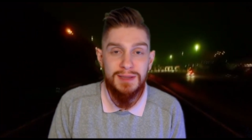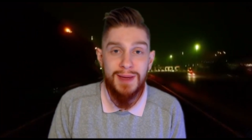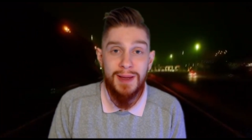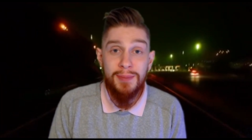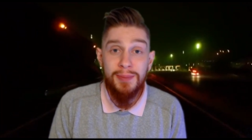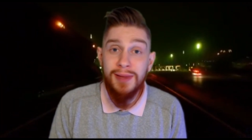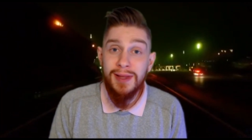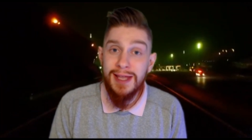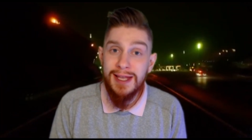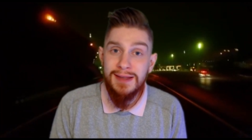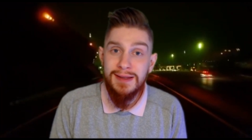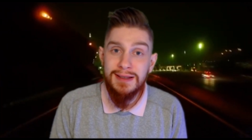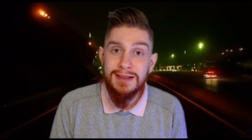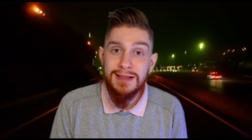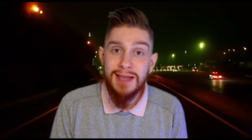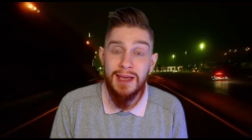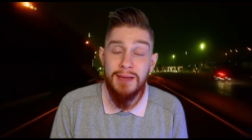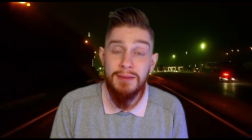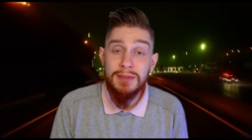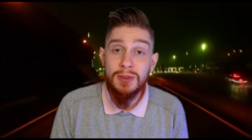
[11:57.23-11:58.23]
by playing these
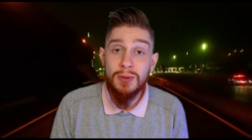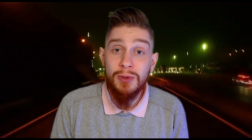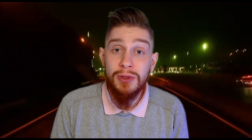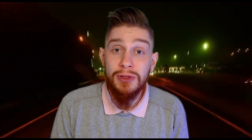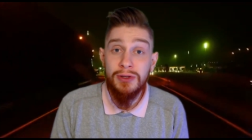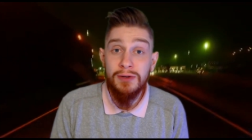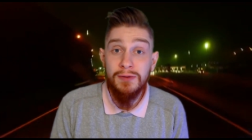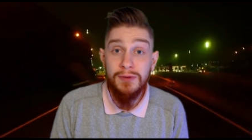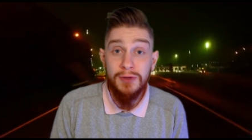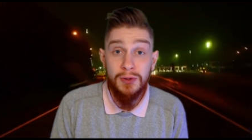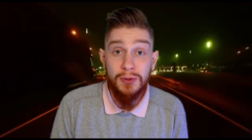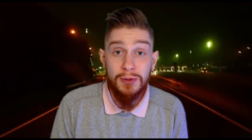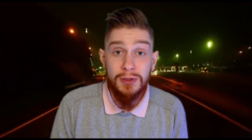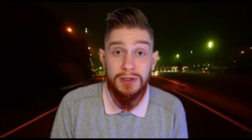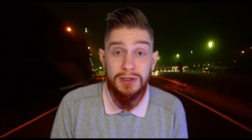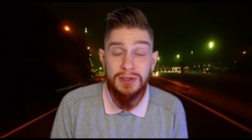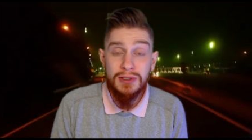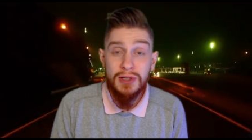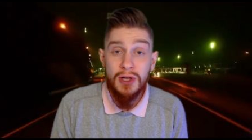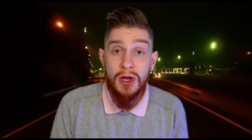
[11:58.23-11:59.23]
games with your
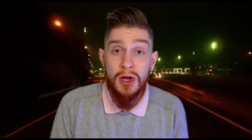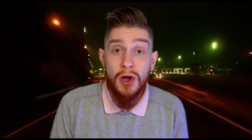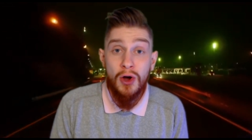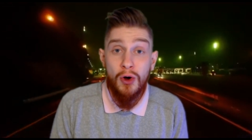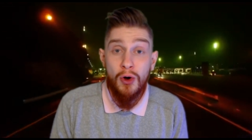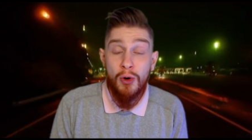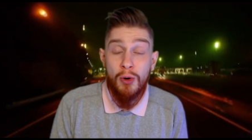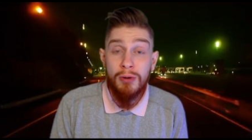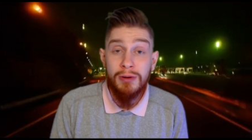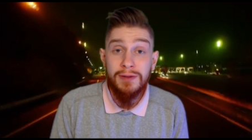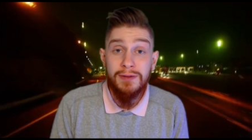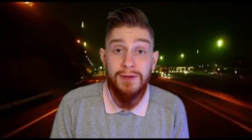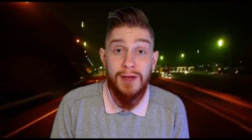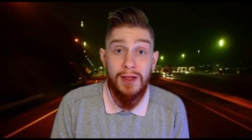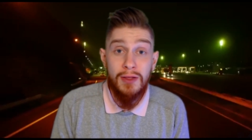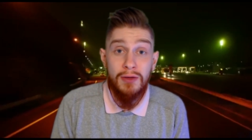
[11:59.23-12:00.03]
viewers or with fellow